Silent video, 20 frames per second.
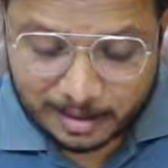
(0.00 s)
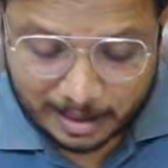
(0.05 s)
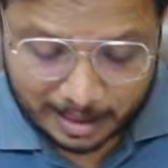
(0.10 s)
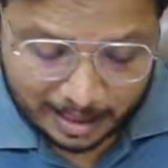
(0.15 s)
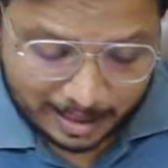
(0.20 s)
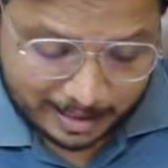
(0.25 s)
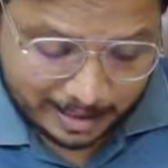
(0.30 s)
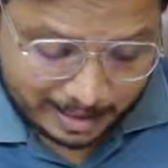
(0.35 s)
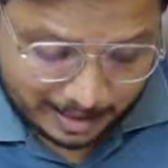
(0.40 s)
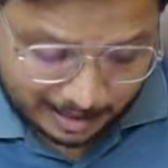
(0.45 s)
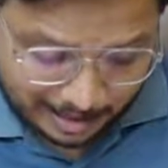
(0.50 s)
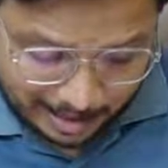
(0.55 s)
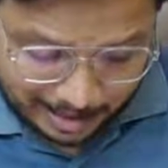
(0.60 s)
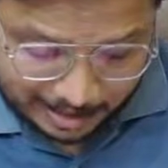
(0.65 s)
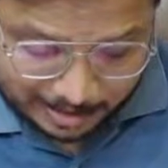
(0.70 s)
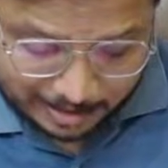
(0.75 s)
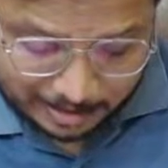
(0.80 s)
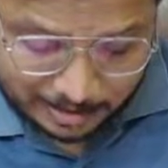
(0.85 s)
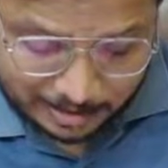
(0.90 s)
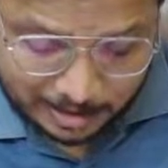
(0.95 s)
And at
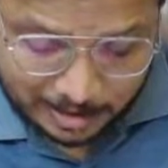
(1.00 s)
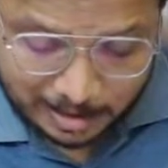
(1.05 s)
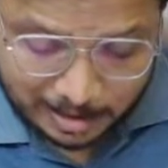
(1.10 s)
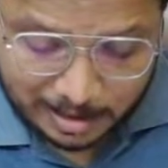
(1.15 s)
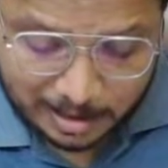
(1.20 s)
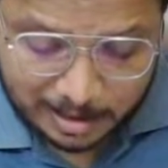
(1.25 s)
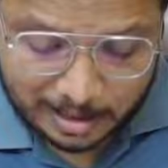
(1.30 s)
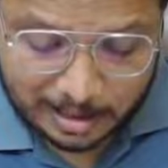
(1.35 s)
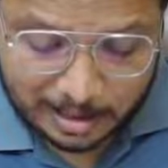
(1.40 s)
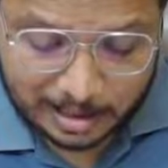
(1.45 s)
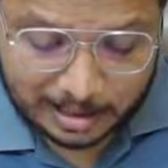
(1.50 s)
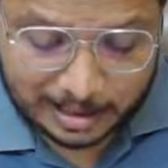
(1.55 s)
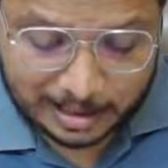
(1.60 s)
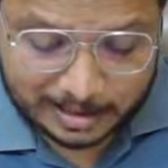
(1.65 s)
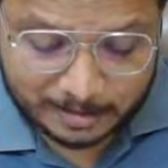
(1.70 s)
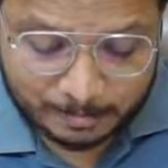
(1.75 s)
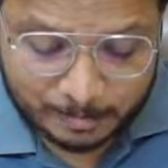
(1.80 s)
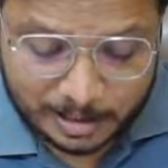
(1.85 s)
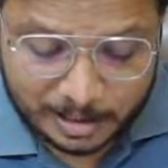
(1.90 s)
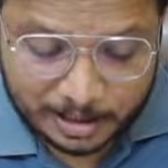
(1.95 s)
last, I'll
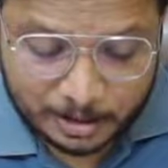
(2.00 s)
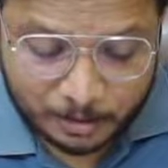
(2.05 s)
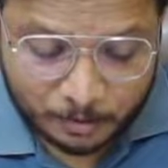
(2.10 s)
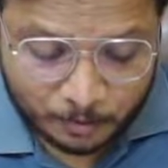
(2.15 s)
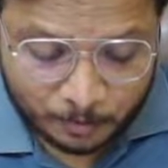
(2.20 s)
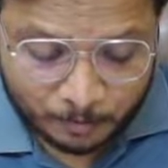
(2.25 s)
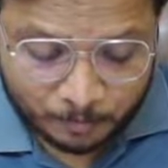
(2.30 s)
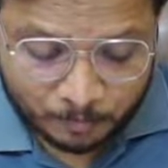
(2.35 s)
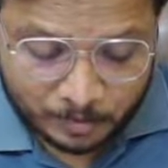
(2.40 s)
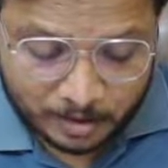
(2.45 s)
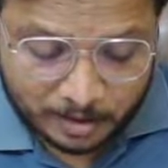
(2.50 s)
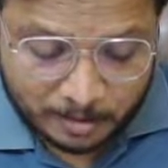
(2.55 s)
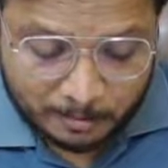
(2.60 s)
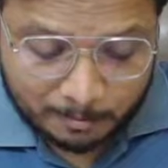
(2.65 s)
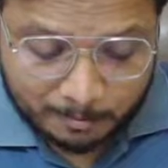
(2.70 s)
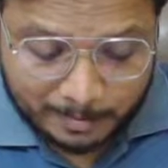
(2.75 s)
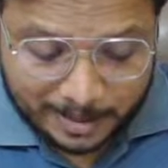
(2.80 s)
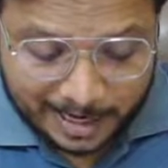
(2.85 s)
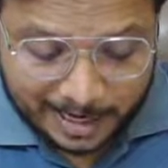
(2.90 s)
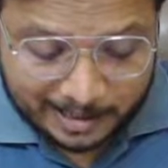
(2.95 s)
explain you
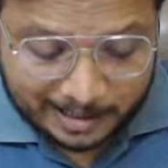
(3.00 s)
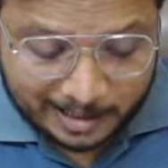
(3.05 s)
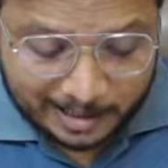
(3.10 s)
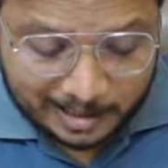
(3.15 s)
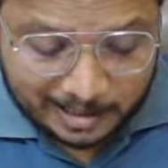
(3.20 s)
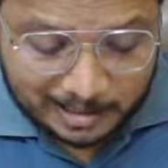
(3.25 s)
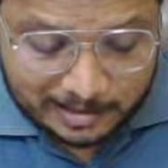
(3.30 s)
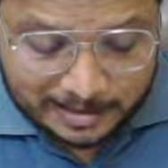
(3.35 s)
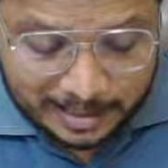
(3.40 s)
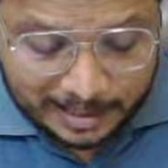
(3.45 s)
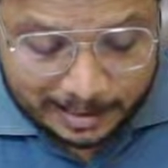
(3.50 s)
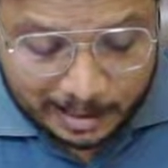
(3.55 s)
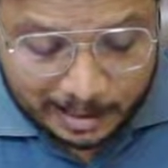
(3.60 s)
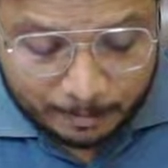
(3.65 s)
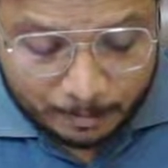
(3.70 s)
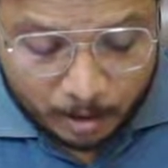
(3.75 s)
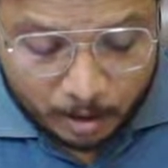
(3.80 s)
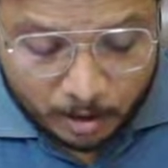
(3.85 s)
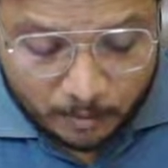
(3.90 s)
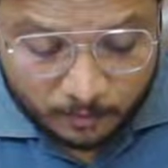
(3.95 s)
practical setup
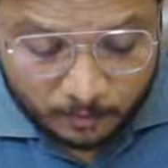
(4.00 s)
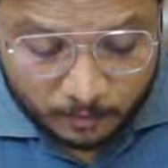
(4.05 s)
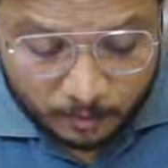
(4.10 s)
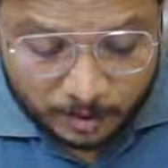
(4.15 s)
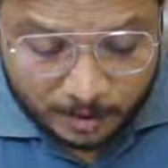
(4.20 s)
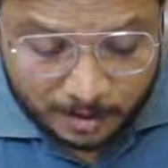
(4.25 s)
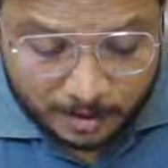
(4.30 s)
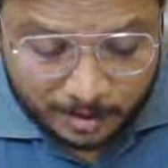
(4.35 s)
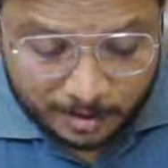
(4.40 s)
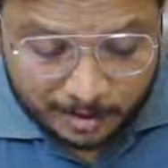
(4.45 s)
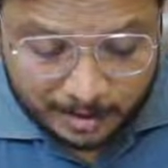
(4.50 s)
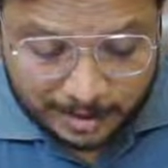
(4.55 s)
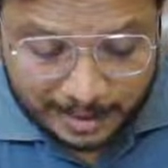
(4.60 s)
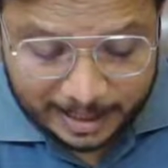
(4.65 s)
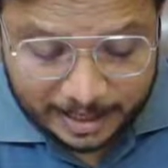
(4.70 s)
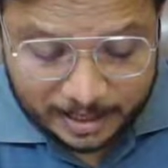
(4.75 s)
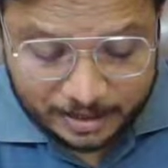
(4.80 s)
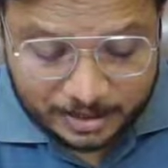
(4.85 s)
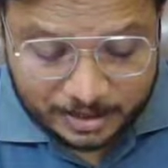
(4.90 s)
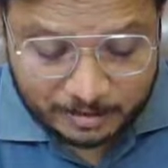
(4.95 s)
of
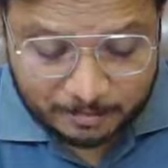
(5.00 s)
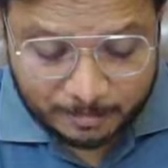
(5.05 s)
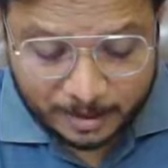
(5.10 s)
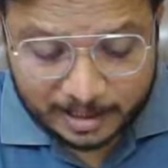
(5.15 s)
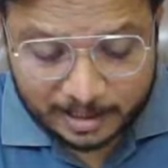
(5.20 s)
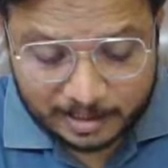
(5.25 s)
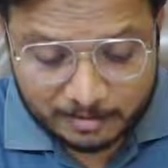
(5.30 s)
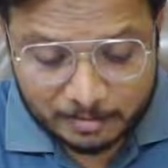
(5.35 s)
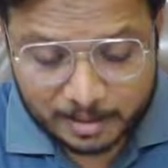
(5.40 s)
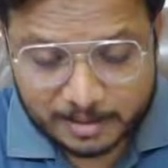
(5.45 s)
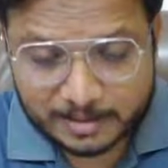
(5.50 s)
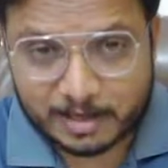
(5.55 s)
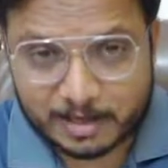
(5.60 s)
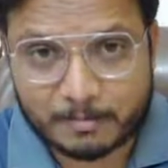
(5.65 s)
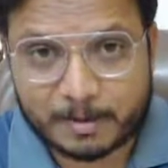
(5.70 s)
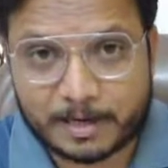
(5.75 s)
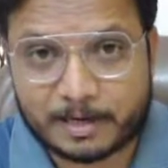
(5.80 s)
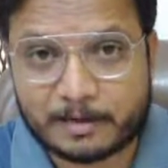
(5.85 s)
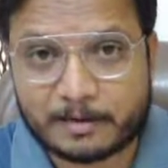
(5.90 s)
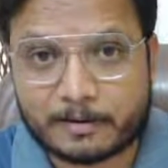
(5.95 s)
radiation pattern
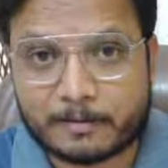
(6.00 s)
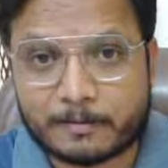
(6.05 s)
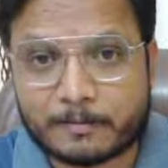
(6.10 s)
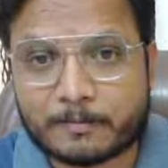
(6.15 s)
measurement.